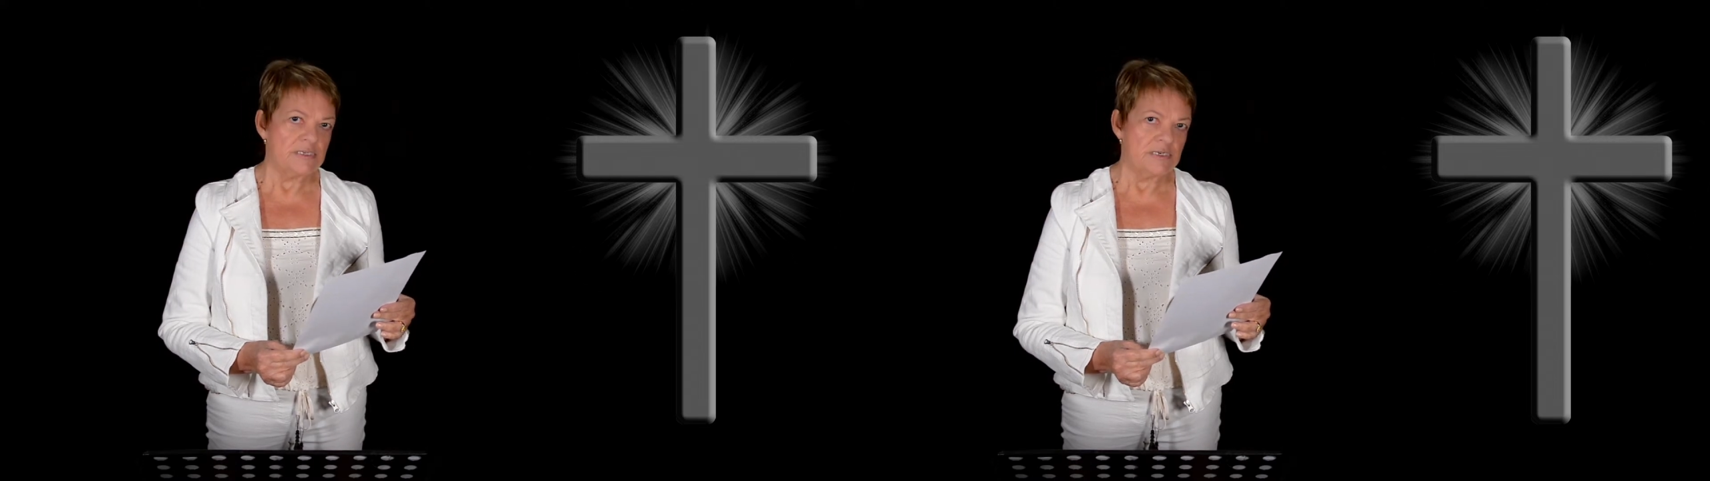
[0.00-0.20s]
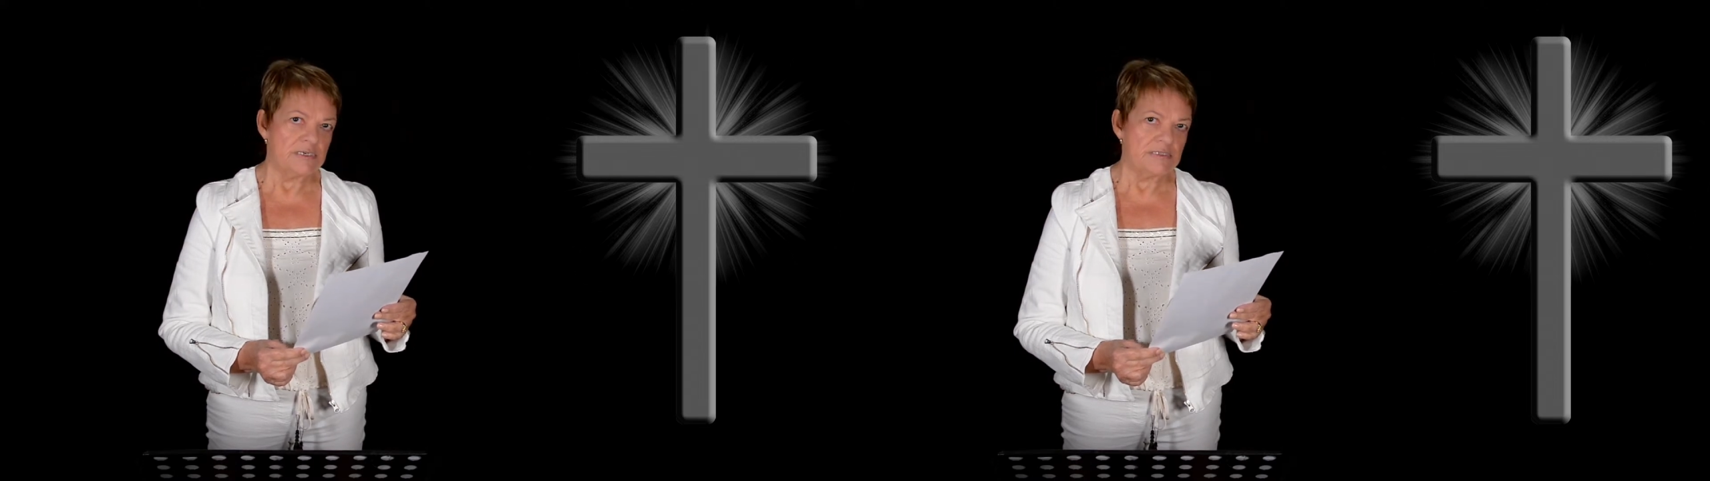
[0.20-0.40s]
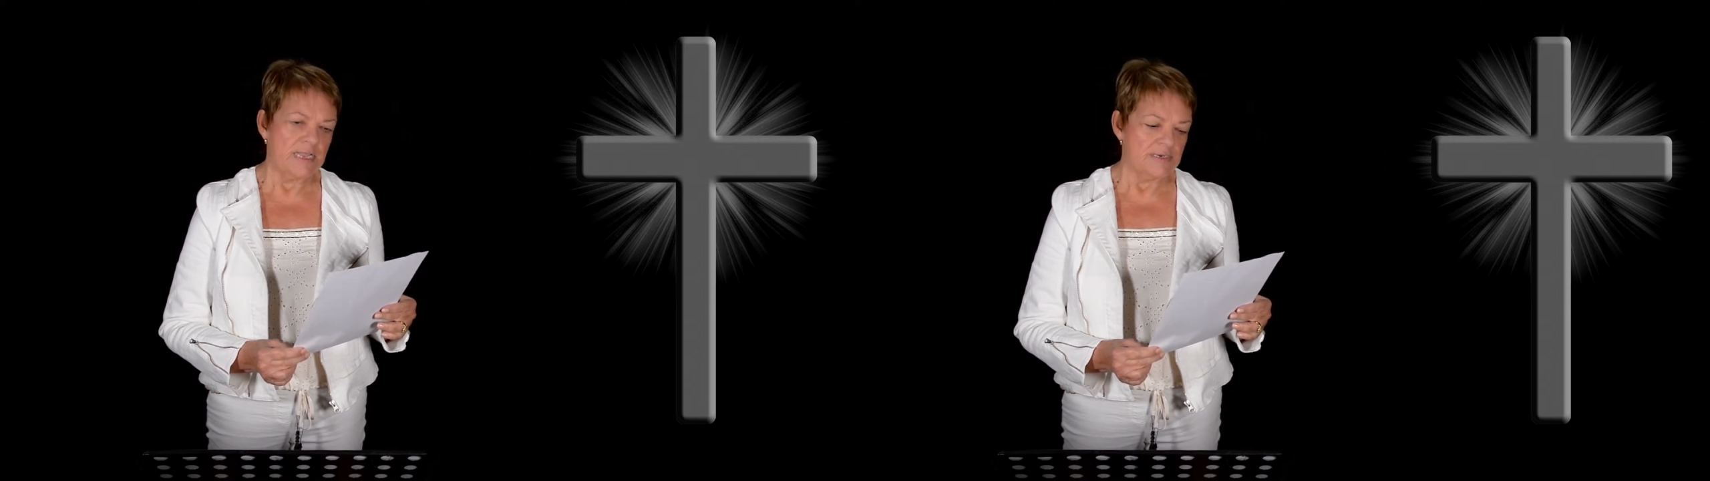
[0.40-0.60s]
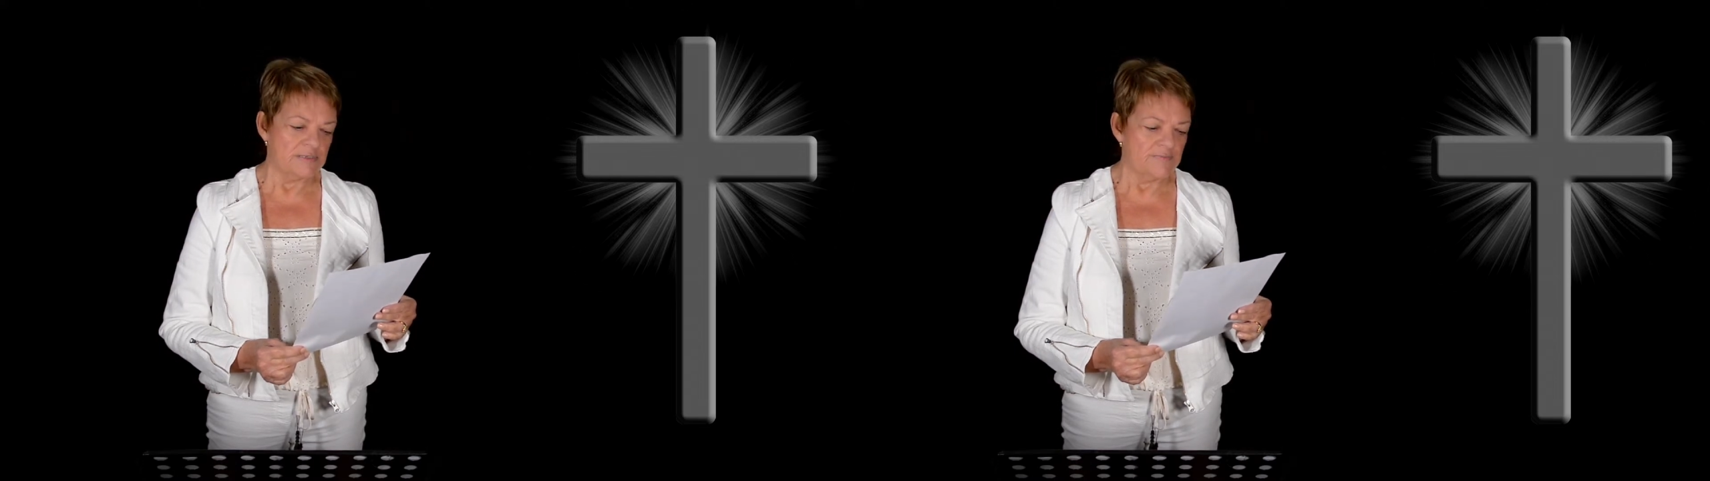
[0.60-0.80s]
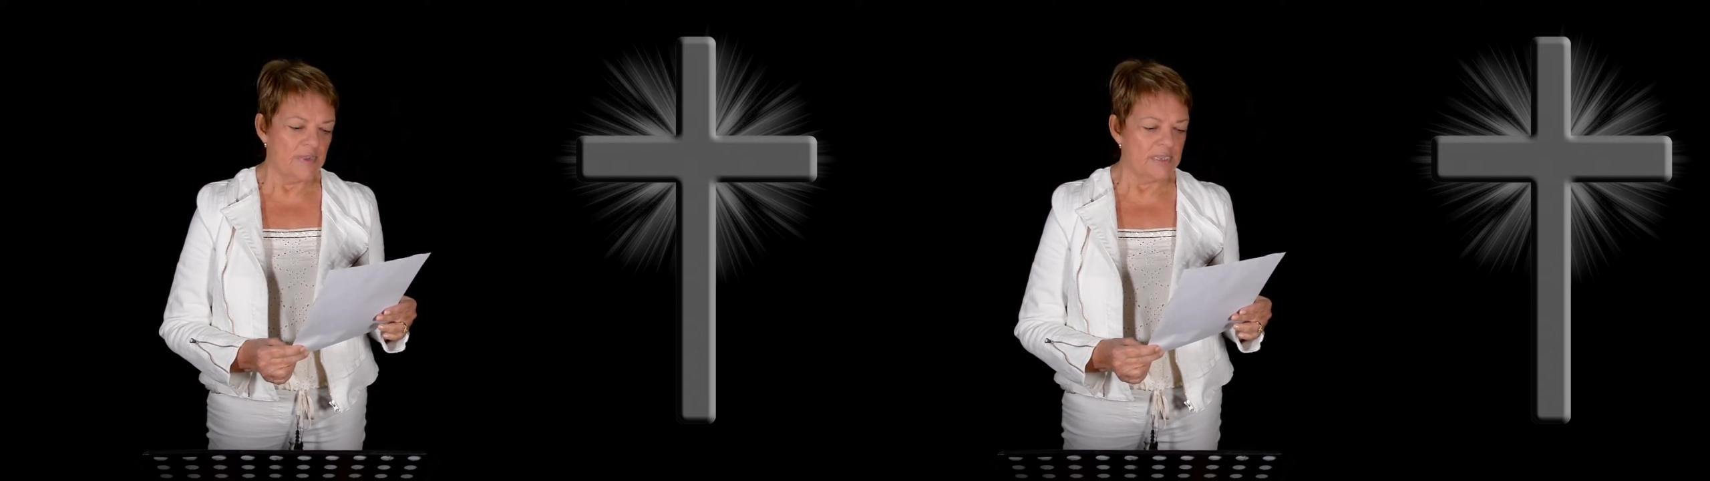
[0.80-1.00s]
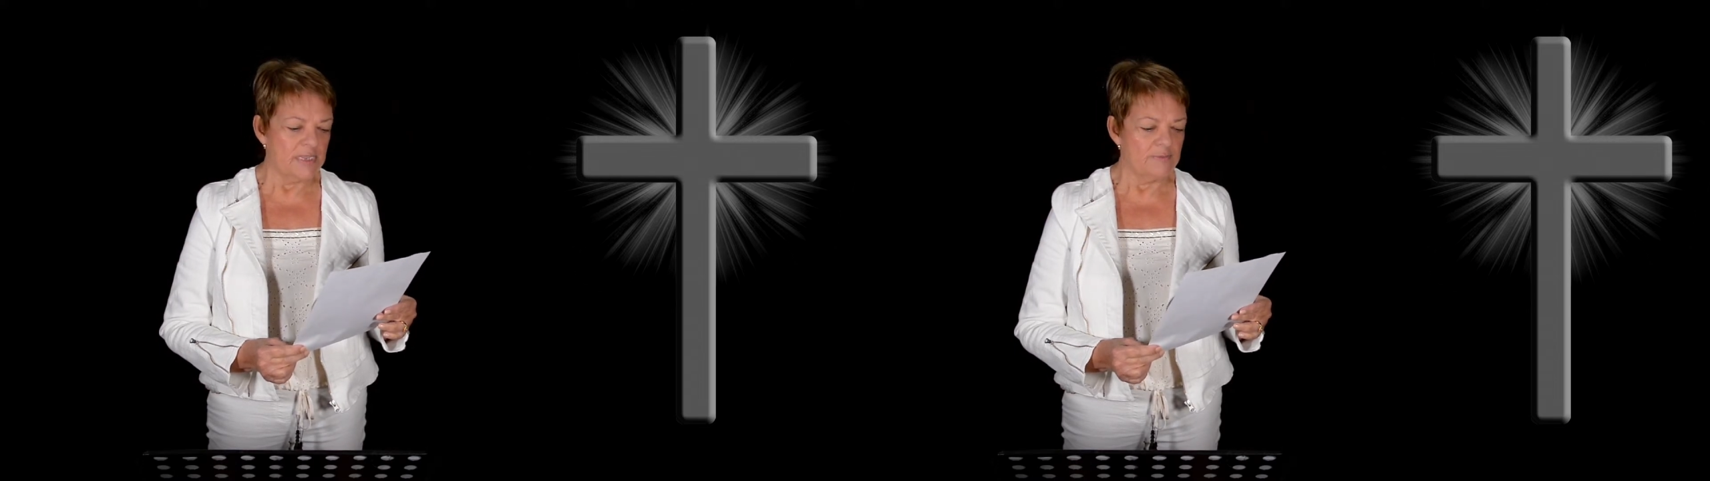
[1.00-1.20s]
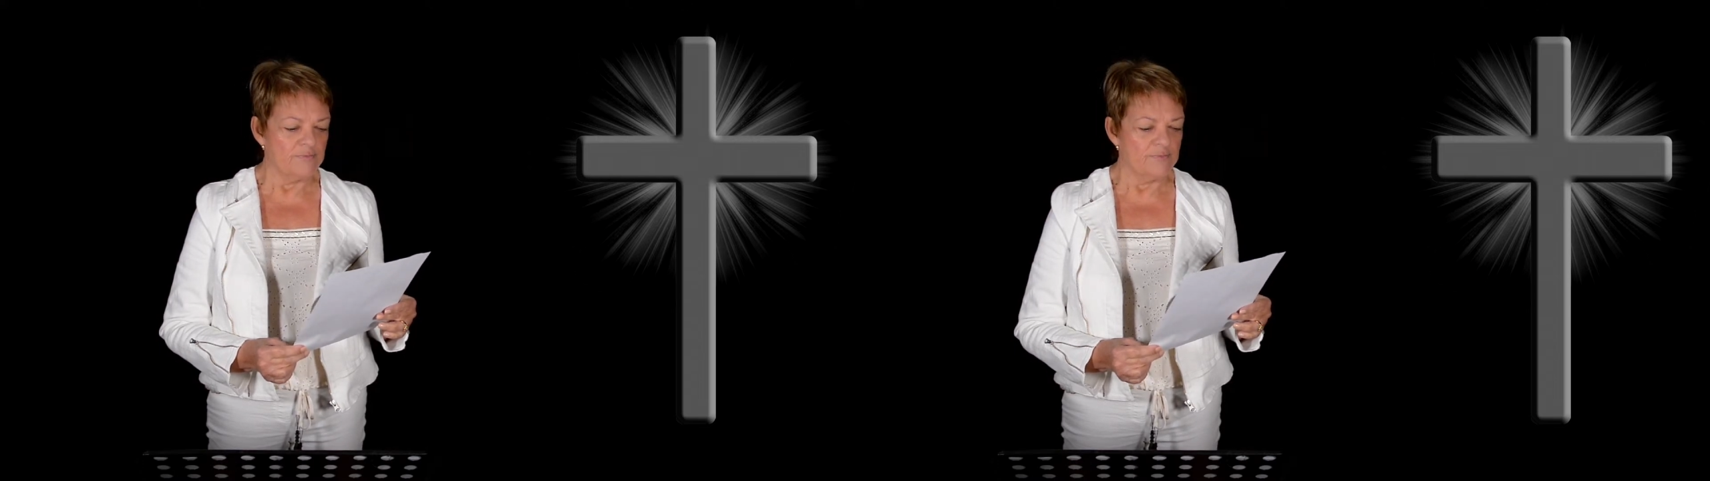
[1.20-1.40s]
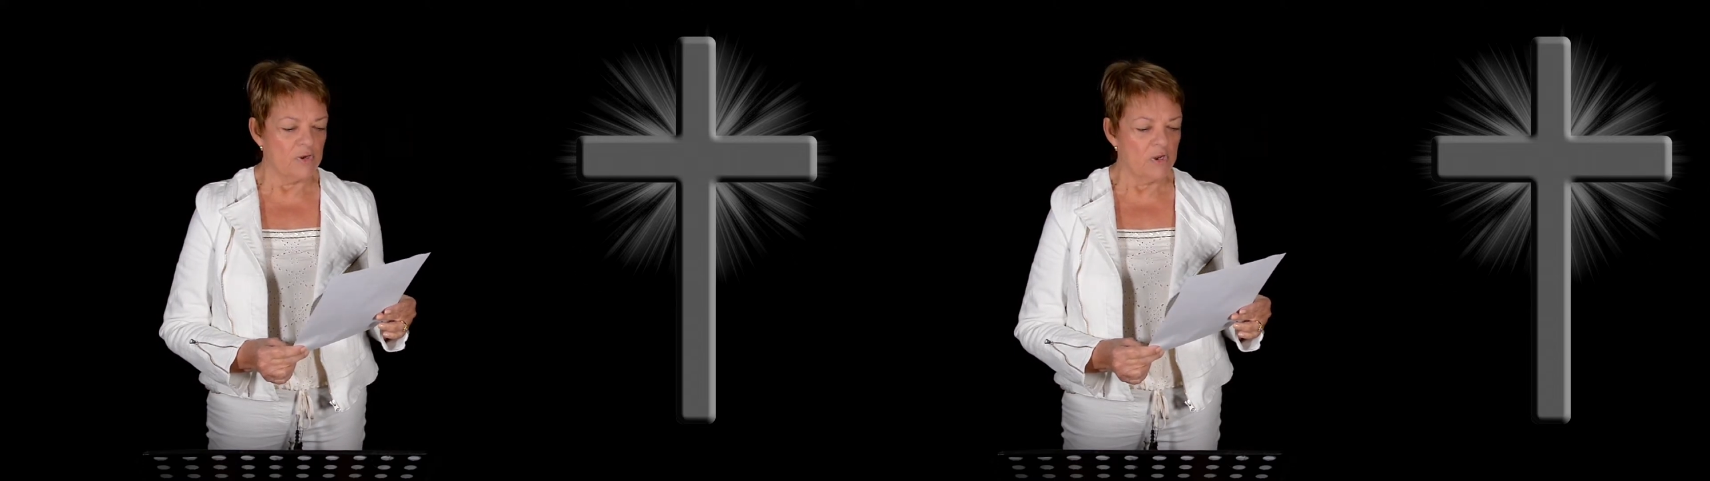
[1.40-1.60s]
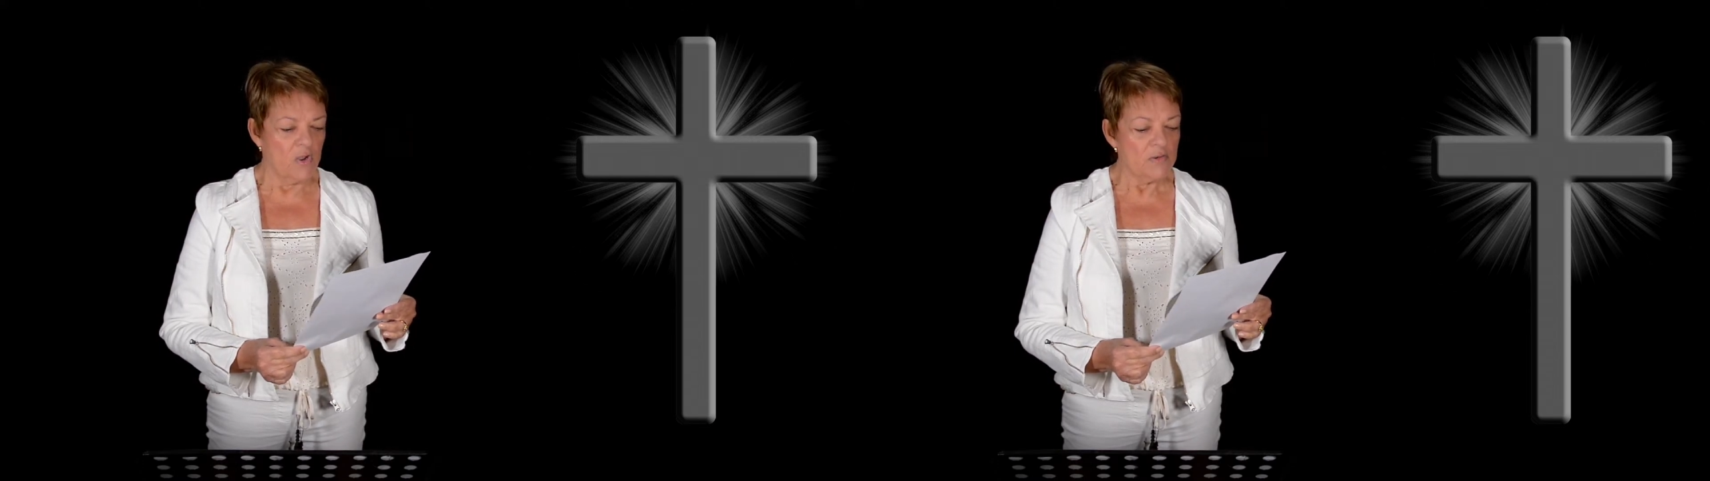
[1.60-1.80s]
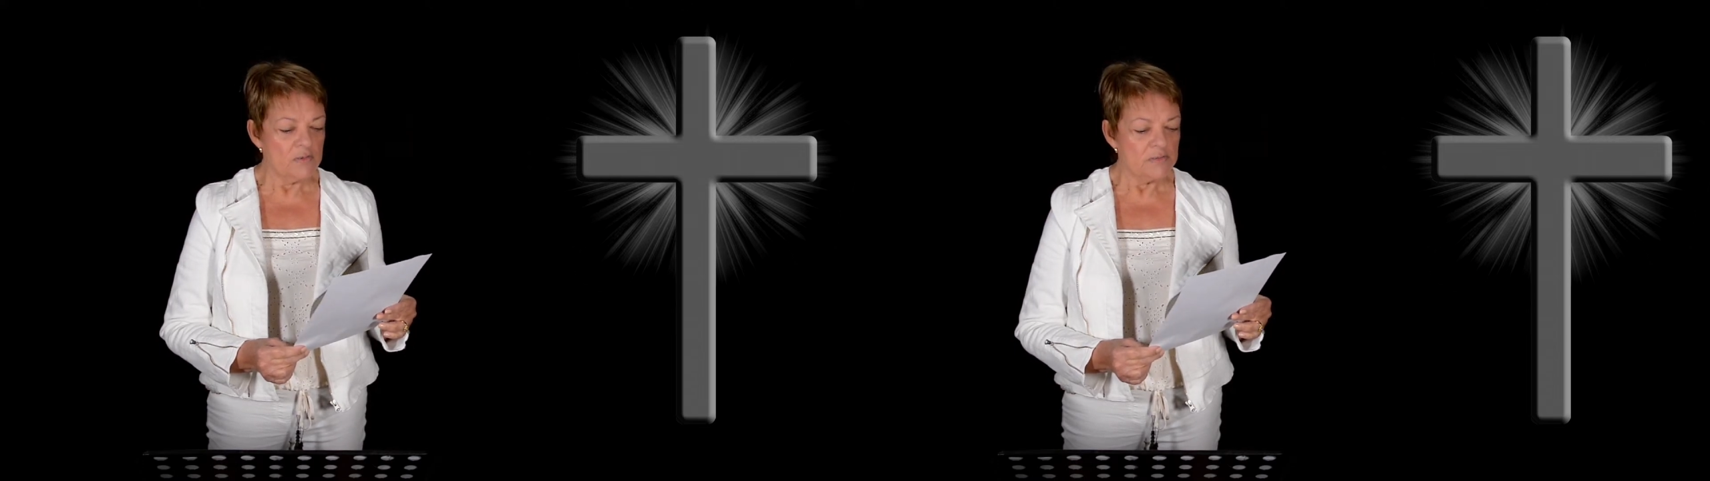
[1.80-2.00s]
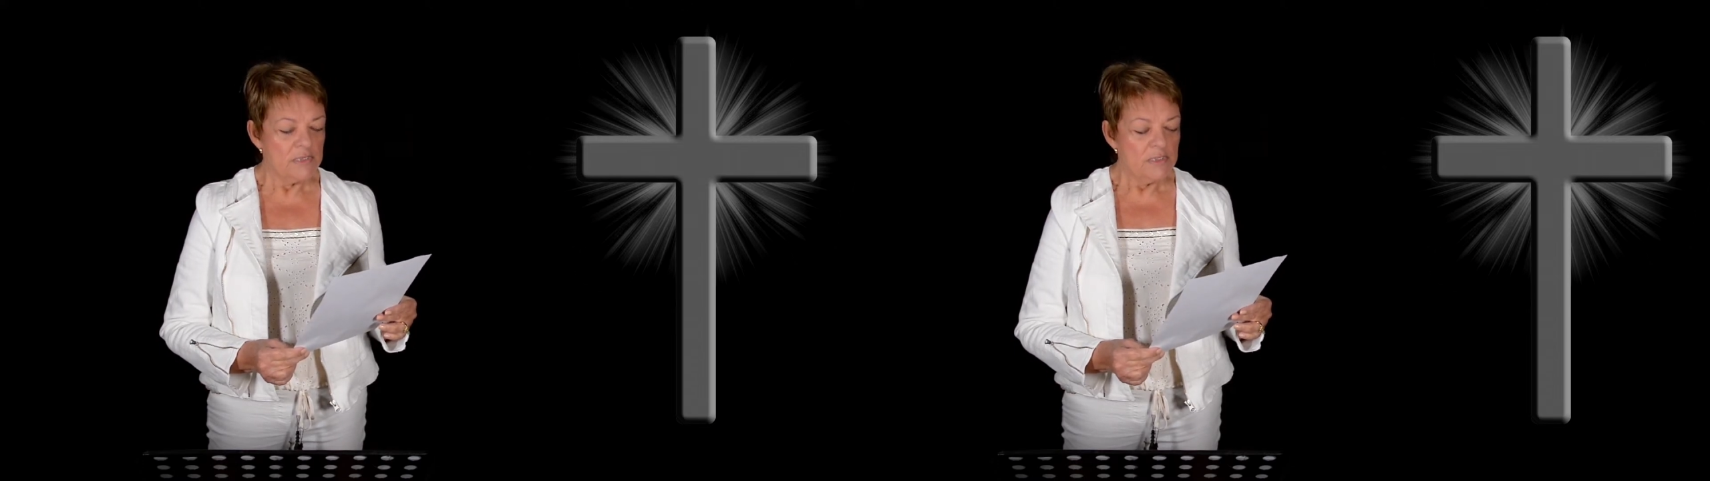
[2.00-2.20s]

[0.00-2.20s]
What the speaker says: didn't satisfy him for long,